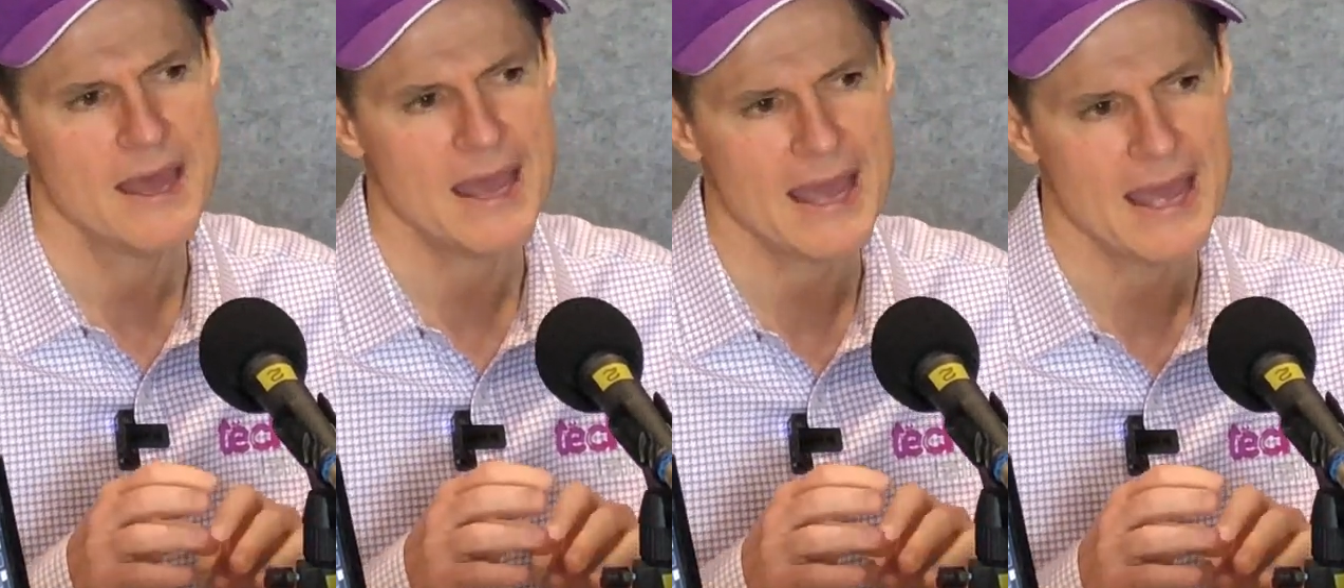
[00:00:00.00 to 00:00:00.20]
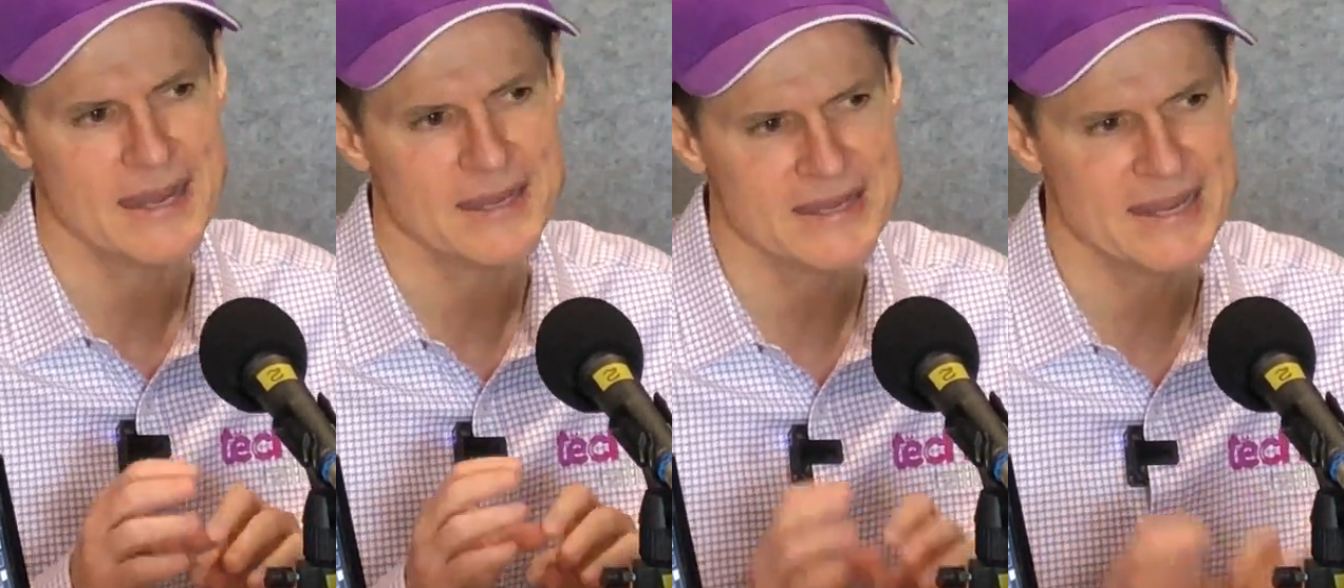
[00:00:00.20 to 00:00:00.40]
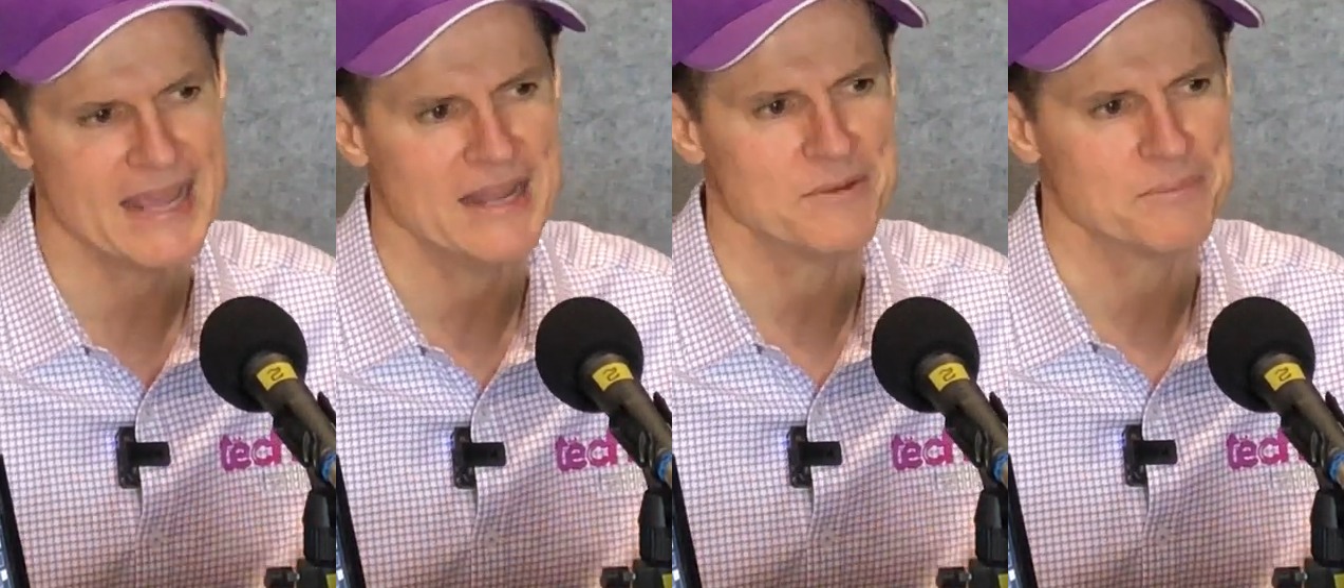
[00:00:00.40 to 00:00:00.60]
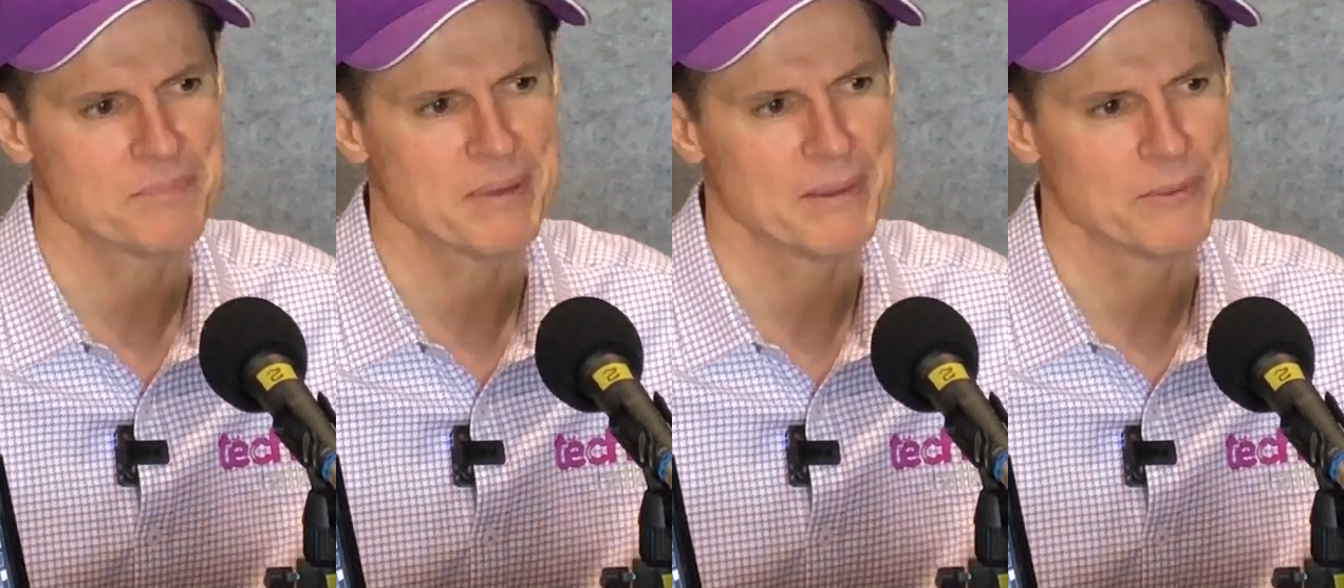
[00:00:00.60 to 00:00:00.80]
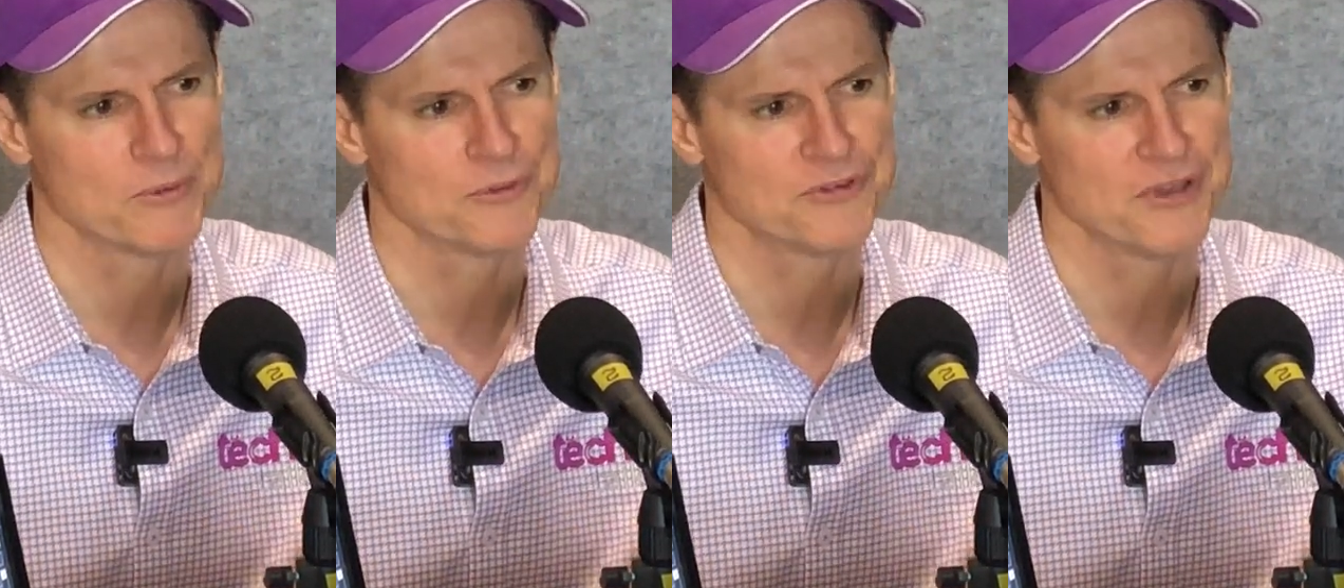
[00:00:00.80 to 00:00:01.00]
And yet
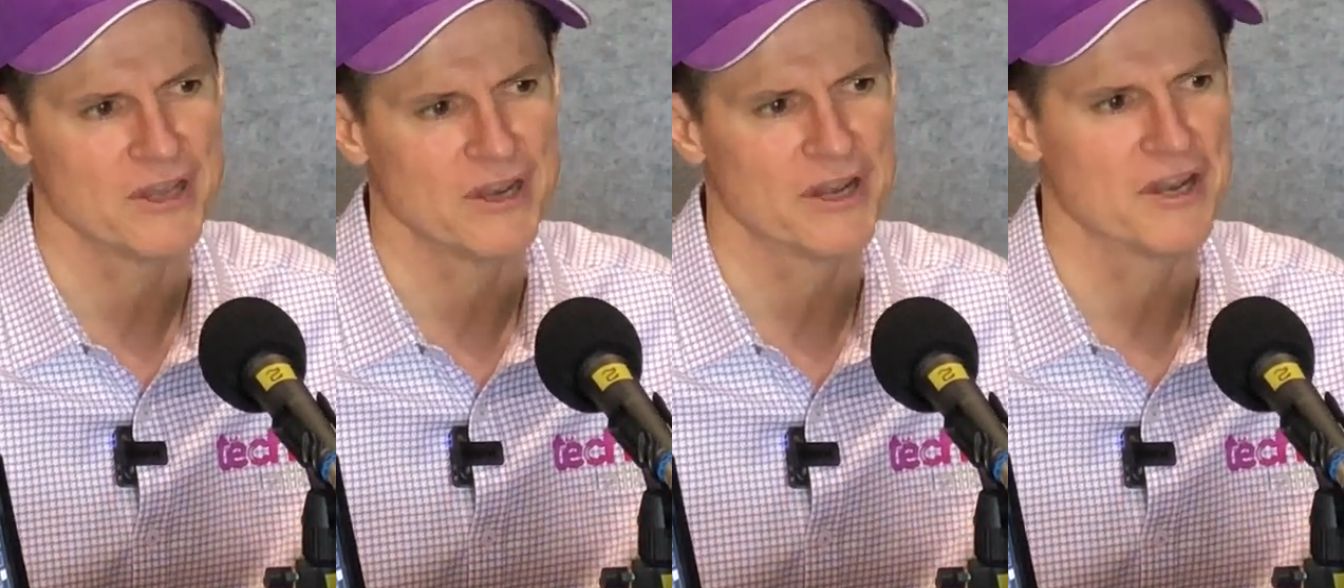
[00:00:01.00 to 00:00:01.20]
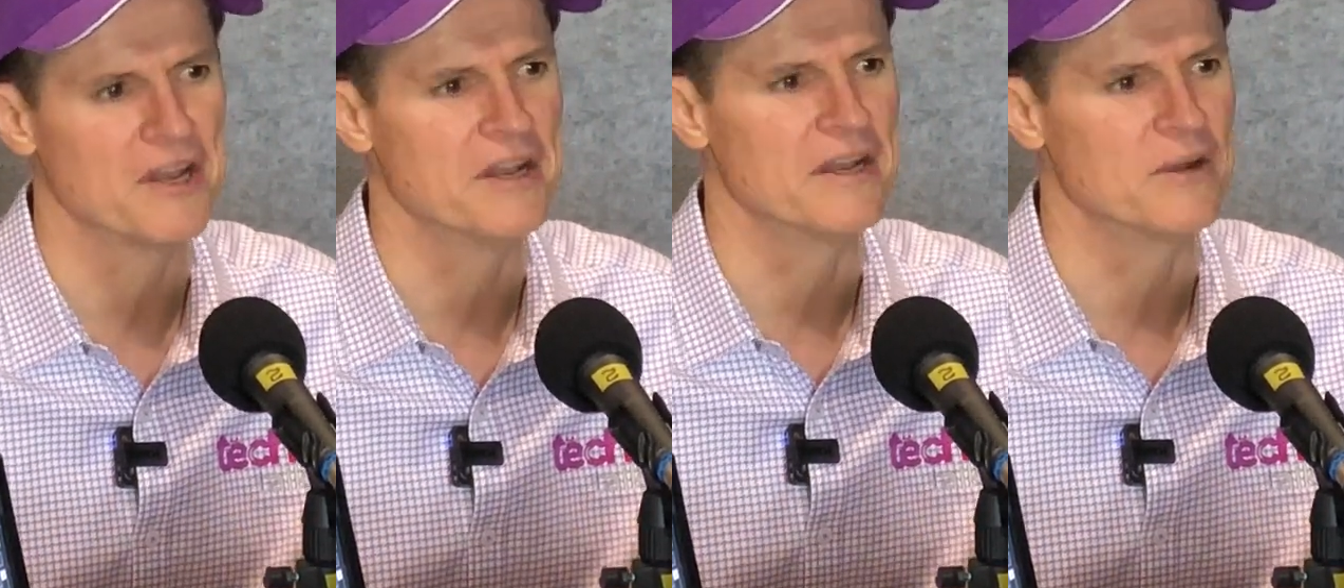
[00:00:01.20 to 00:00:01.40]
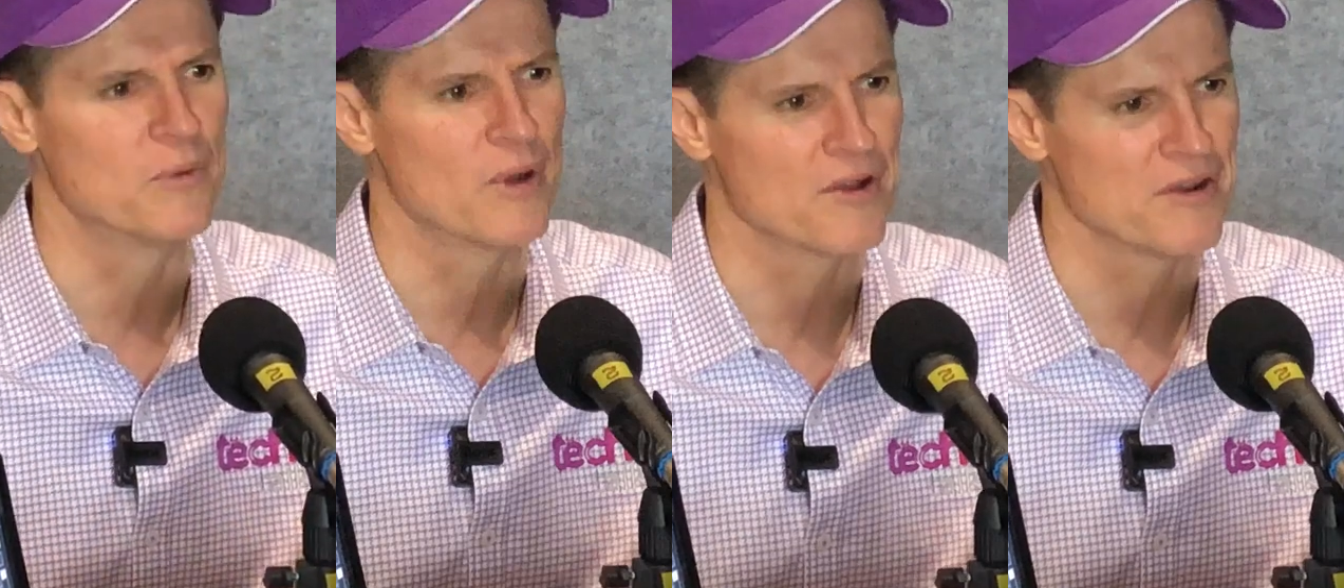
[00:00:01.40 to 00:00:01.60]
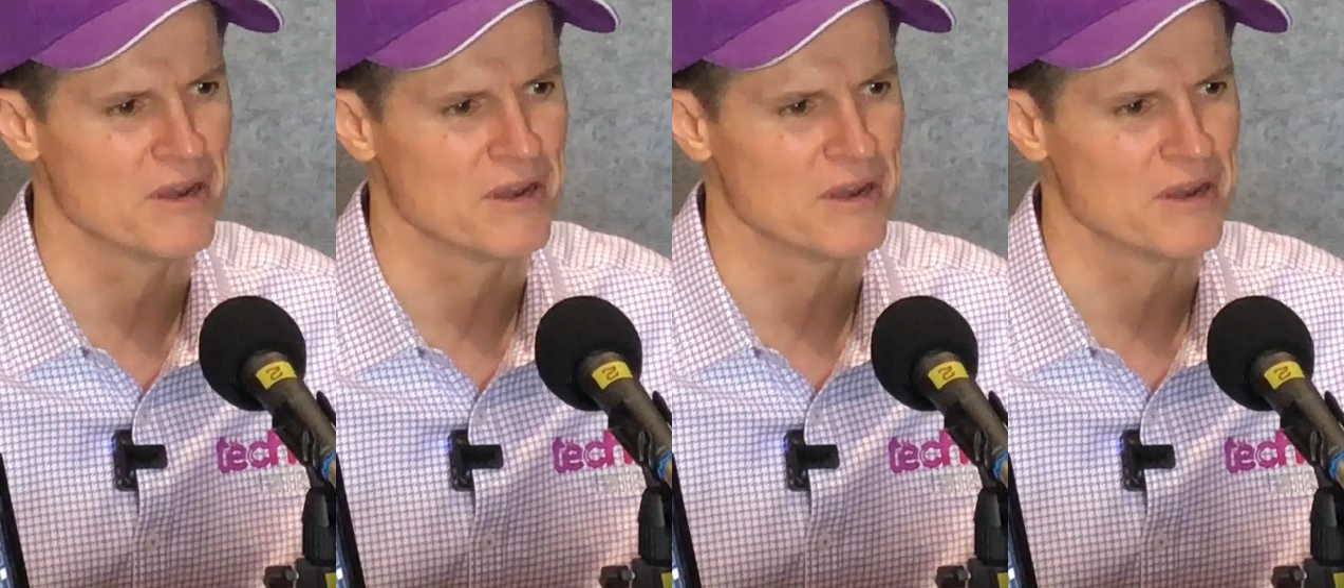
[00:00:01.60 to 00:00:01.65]
people said, I don't need to wear